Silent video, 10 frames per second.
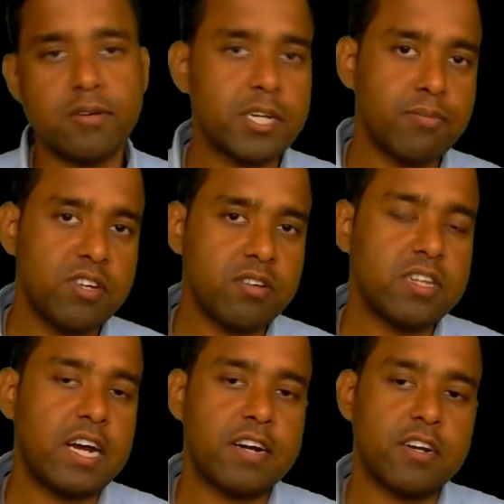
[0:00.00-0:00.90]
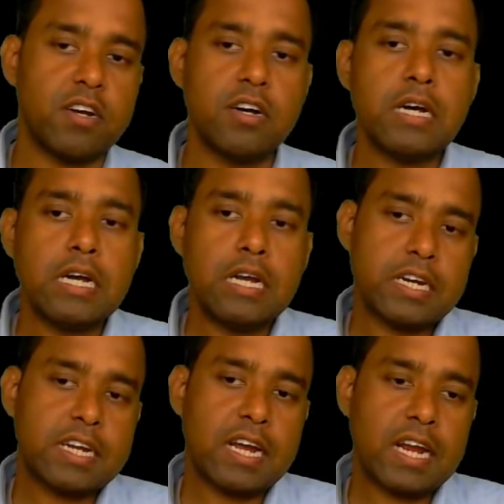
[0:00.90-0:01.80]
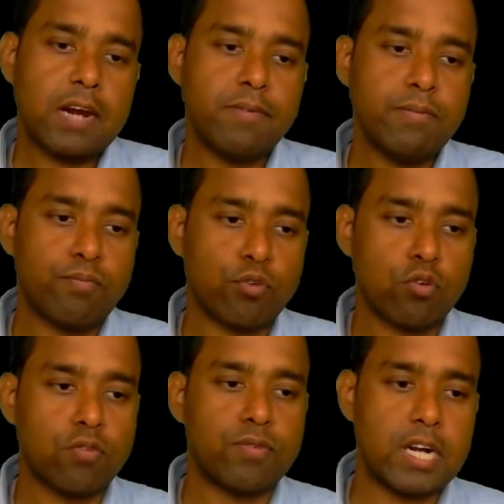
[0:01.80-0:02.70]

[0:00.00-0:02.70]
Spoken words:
it means that it cannot be proved.